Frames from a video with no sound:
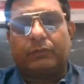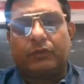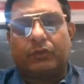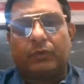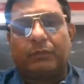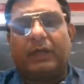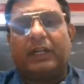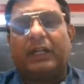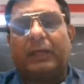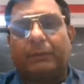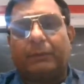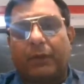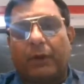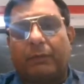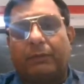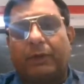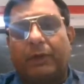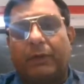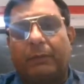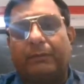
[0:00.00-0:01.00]
rheumatic
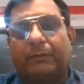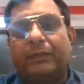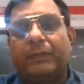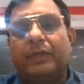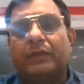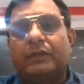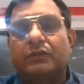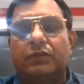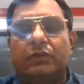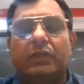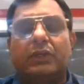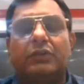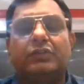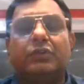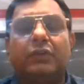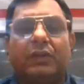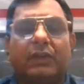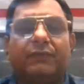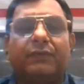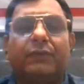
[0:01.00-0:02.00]
problem. So they
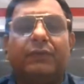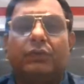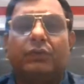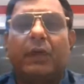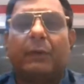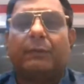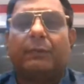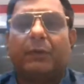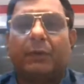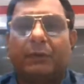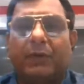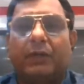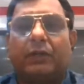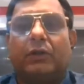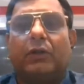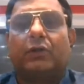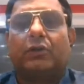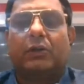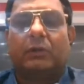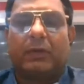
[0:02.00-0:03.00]
should refer to the appropriate
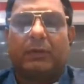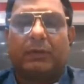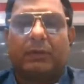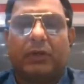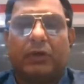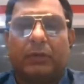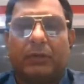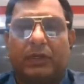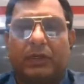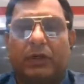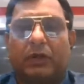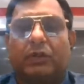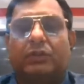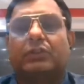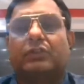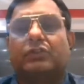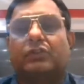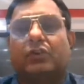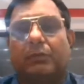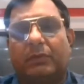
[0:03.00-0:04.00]
doctor, maybe
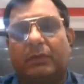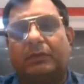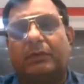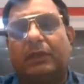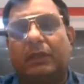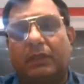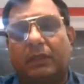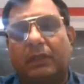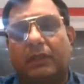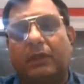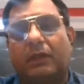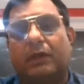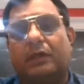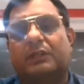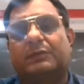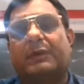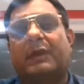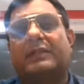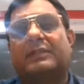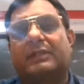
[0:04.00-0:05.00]
rheumatologist or maybe
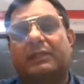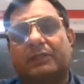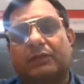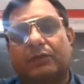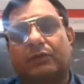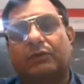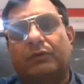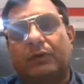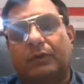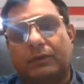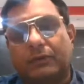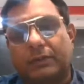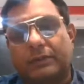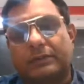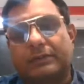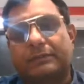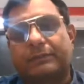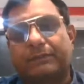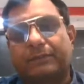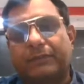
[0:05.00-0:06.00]
spine surgeon. Or whatever.
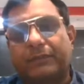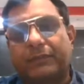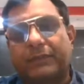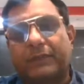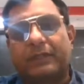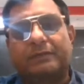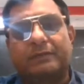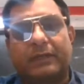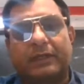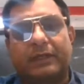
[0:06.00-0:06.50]
So that's my